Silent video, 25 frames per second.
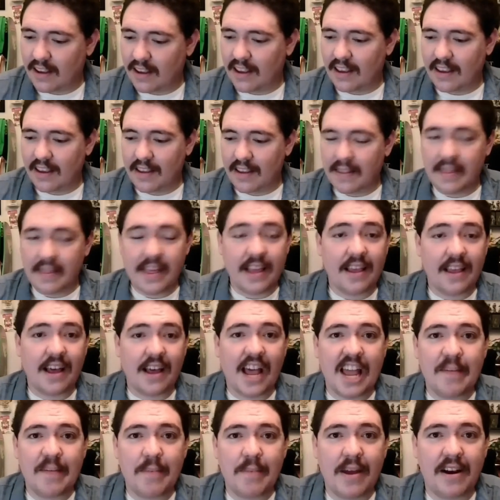think I
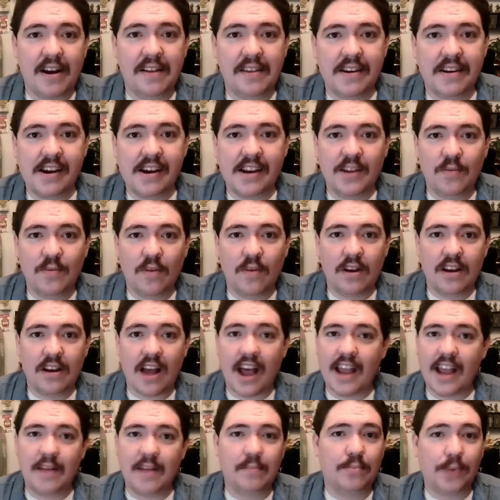am better than anyone.
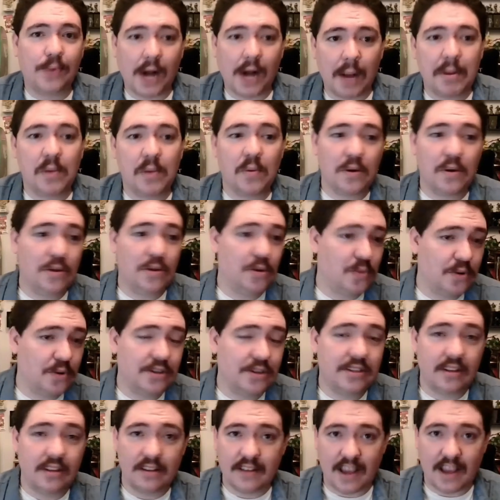I am probably one of the worst
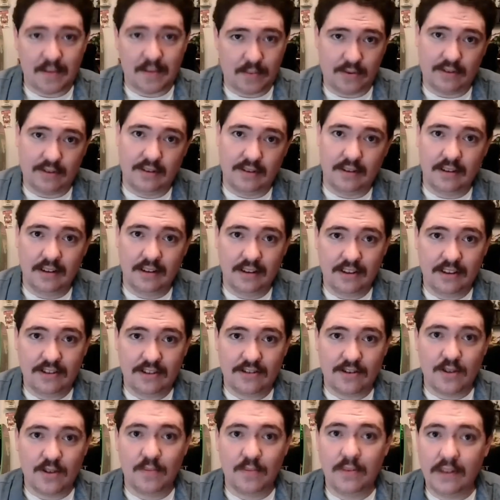examples.
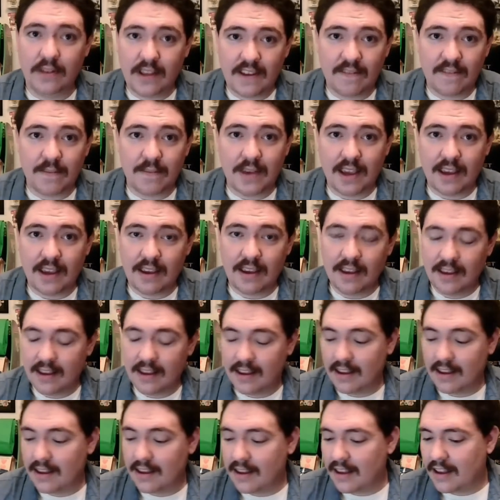So believe me,
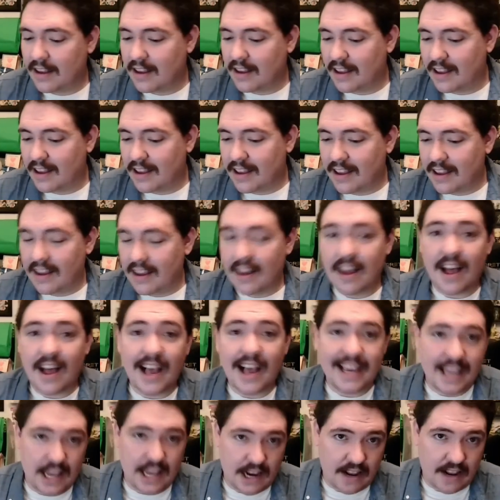I
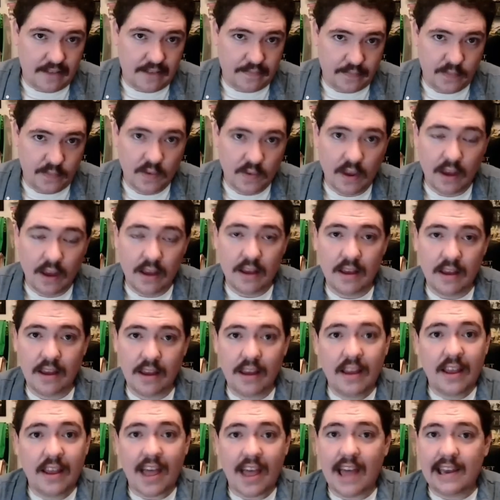get it.
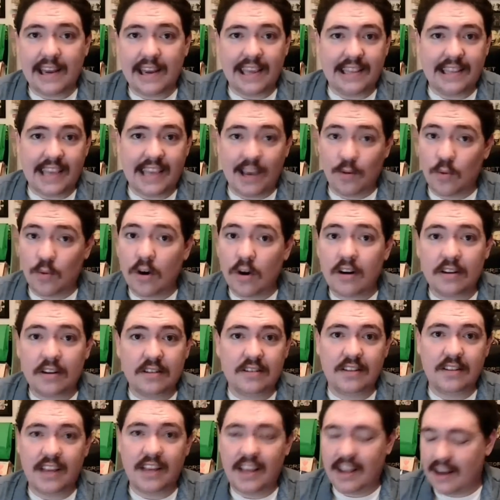And it
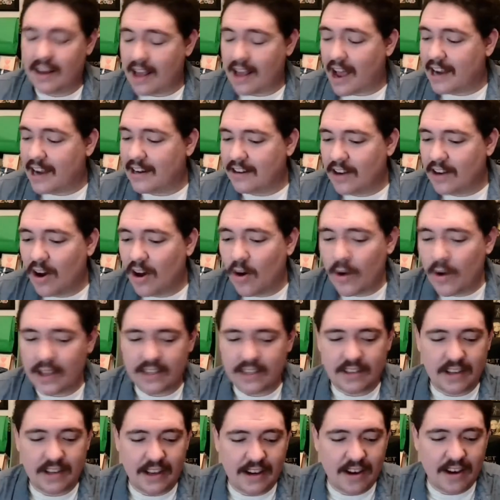works. I know it's
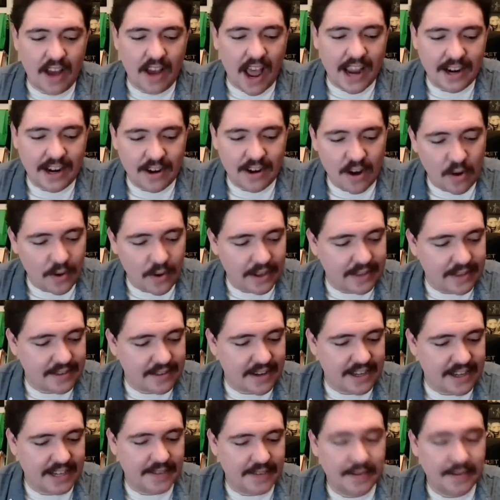a